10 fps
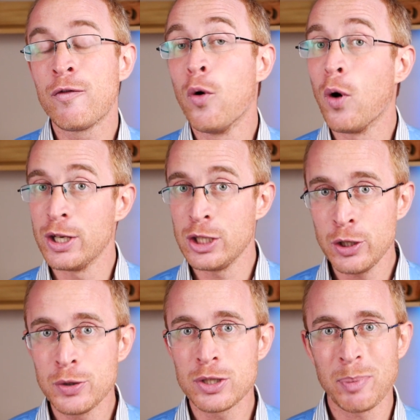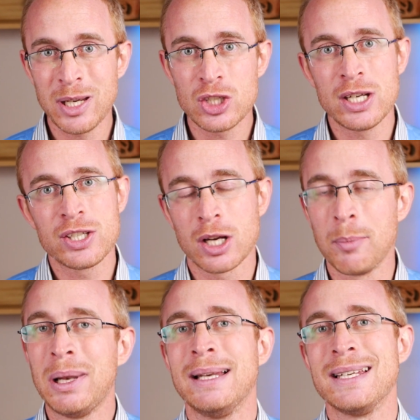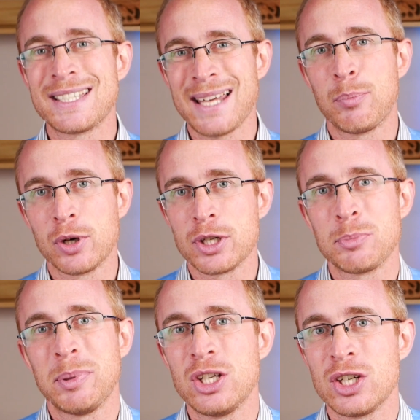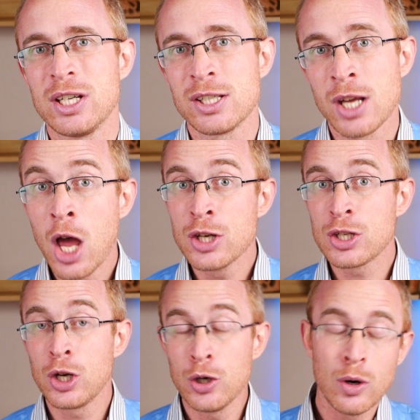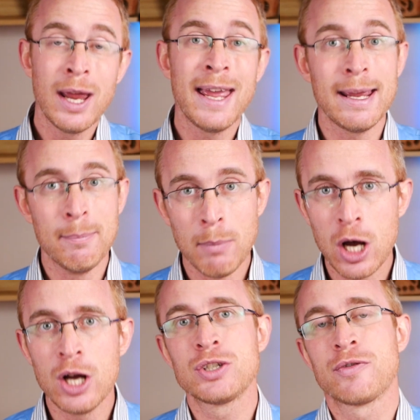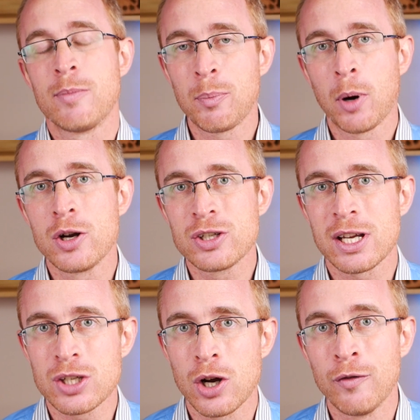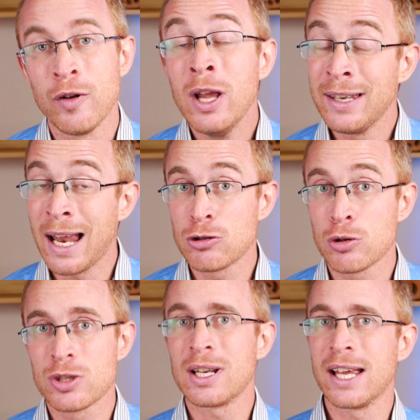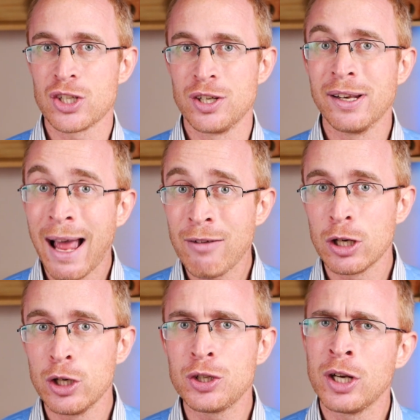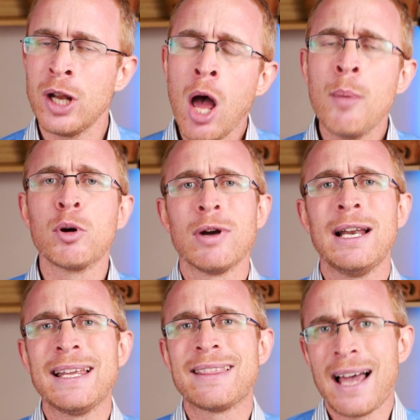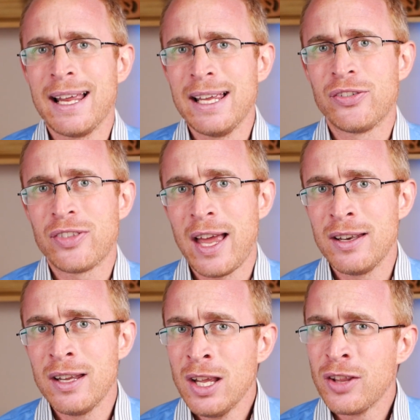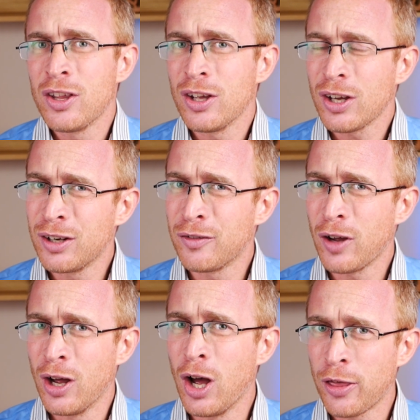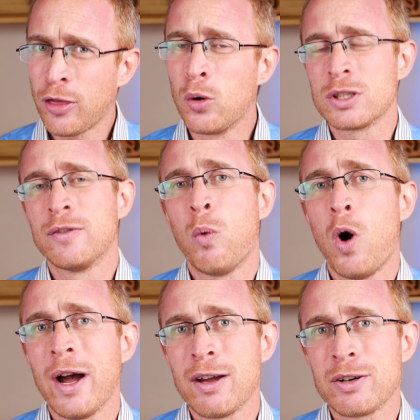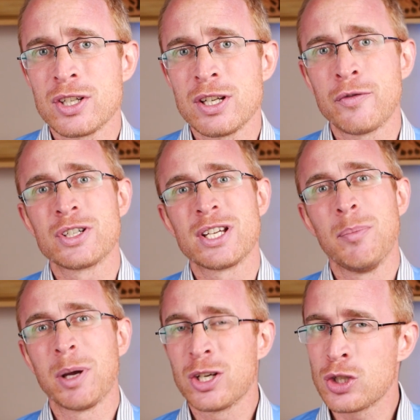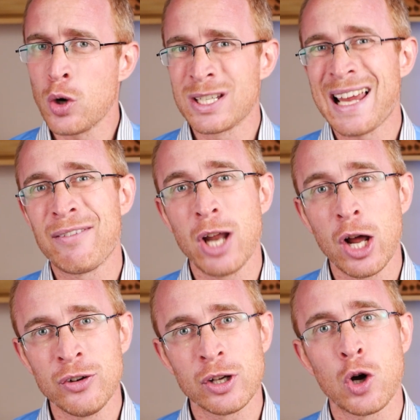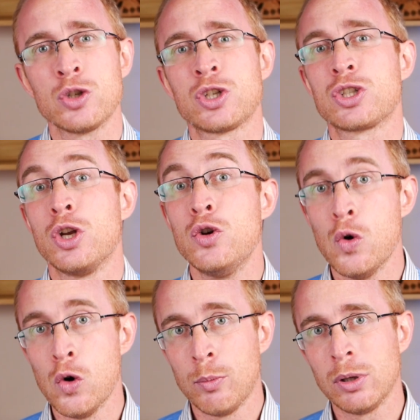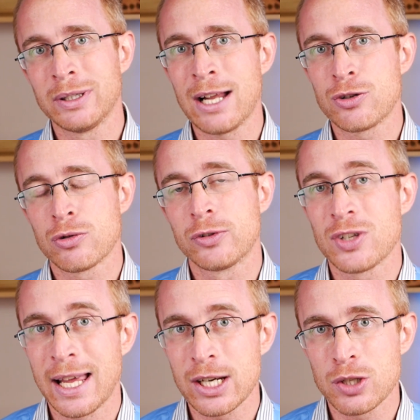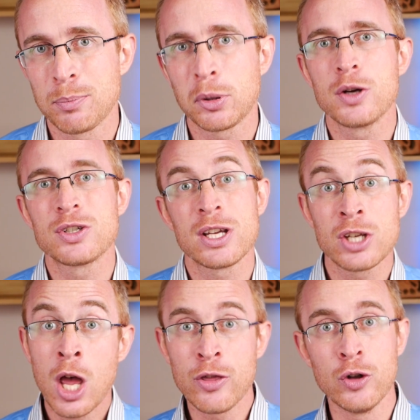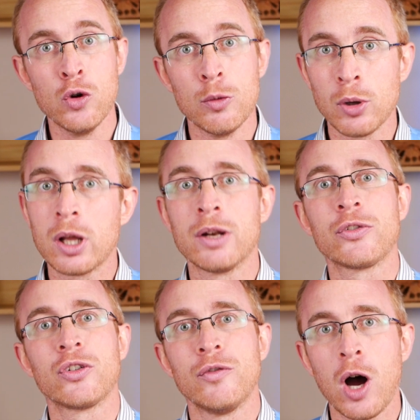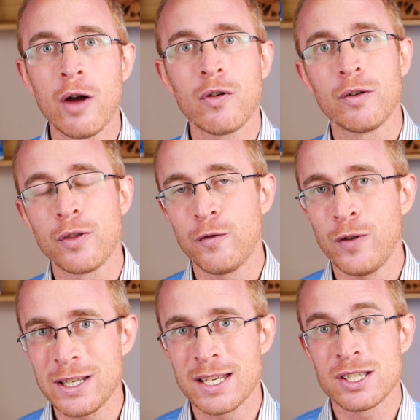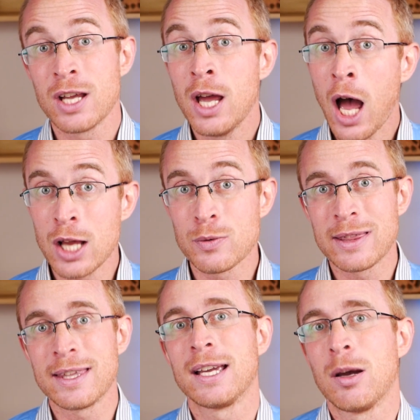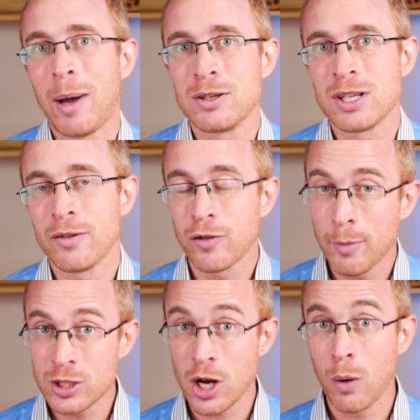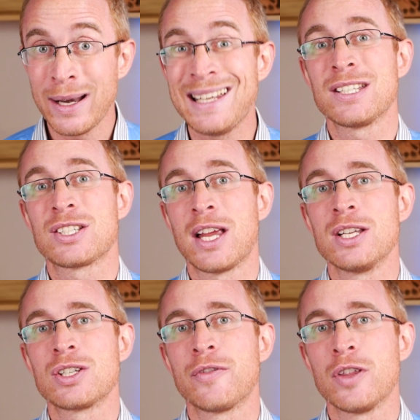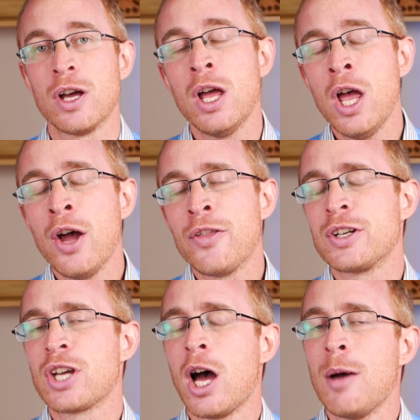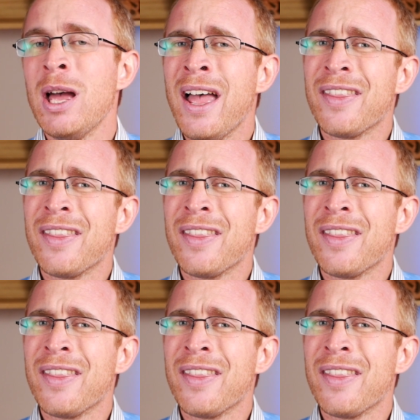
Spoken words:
for a new species, a completely separate species, to emerge from the process of natural selection and evolution. But really, that is then the kind of a thought of why there is a difference here, because dogs haven't undergone just a normal natural selection process, the normal kind of survival of the fittest, as we think about it from a Darwinian sense of the term.